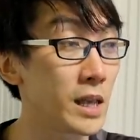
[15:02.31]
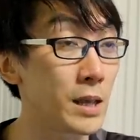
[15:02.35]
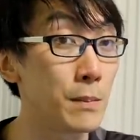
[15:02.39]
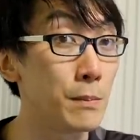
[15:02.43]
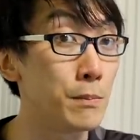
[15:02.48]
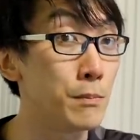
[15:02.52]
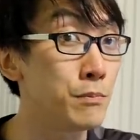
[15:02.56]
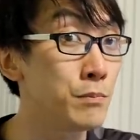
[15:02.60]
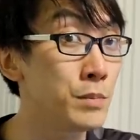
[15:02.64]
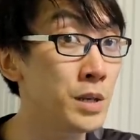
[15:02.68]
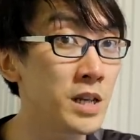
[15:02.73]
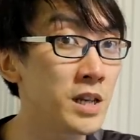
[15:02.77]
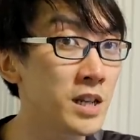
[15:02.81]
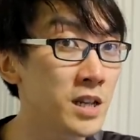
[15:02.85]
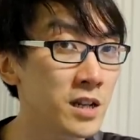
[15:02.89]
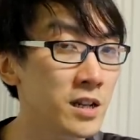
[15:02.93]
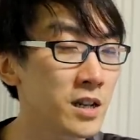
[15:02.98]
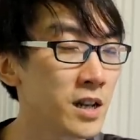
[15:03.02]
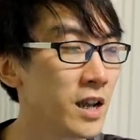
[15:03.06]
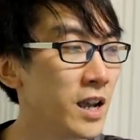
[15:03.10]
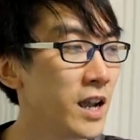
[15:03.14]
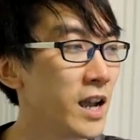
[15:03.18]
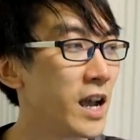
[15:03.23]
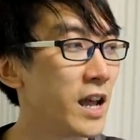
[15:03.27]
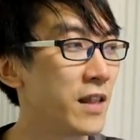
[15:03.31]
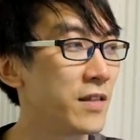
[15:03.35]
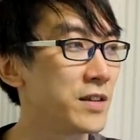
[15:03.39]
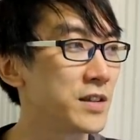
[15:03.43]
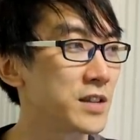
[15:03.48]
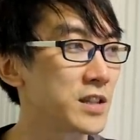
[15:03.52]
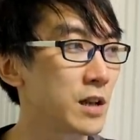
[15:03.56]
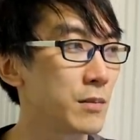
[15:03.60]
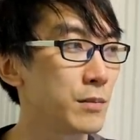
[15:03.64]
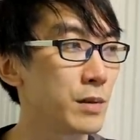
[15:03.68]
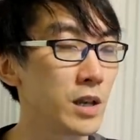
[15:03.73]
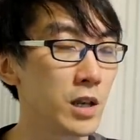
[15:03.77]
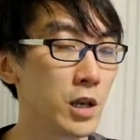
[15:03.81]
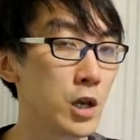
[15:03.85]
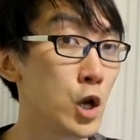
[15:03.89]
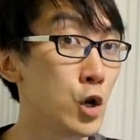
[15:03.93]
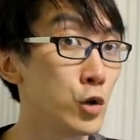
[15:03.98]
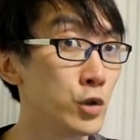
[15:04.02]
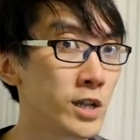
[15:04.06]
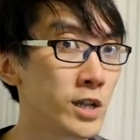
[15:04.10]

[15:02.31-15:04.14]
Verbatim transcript: immediate and there's going to be no